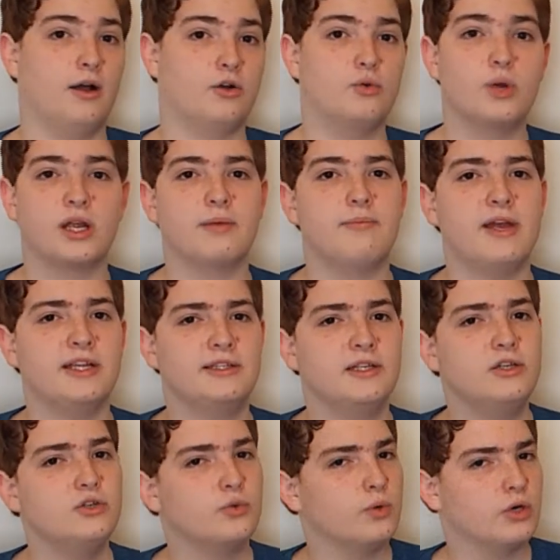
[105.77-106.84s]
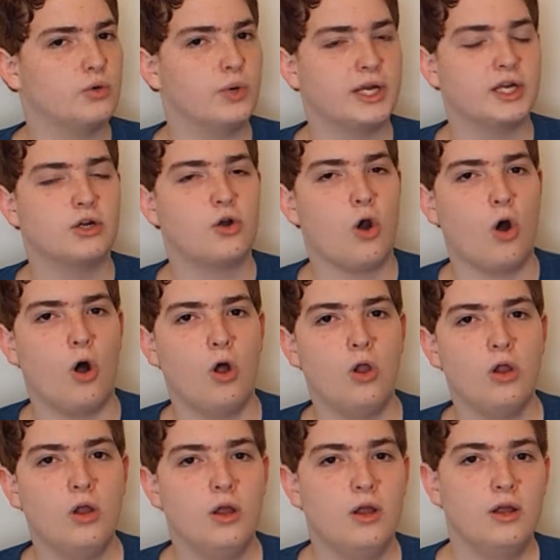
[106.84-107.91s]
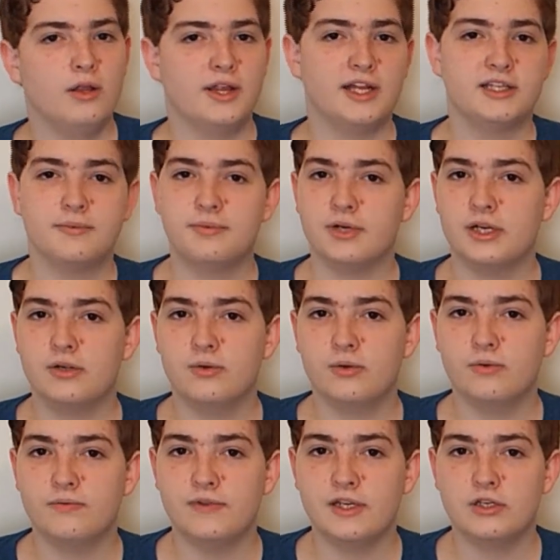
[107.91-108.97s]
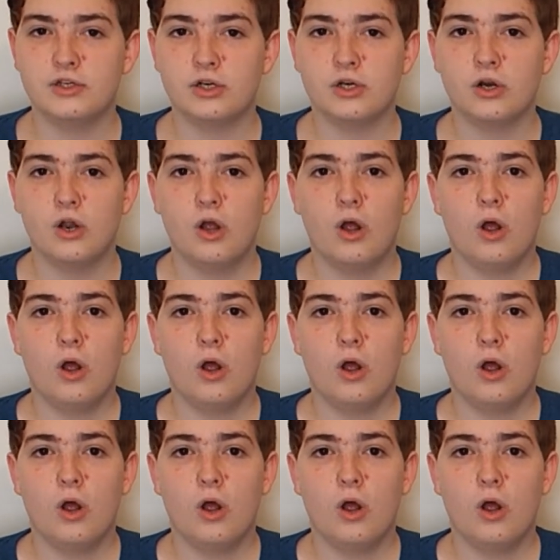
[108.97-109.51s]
quick message or quick call. That's a pretty cool feature.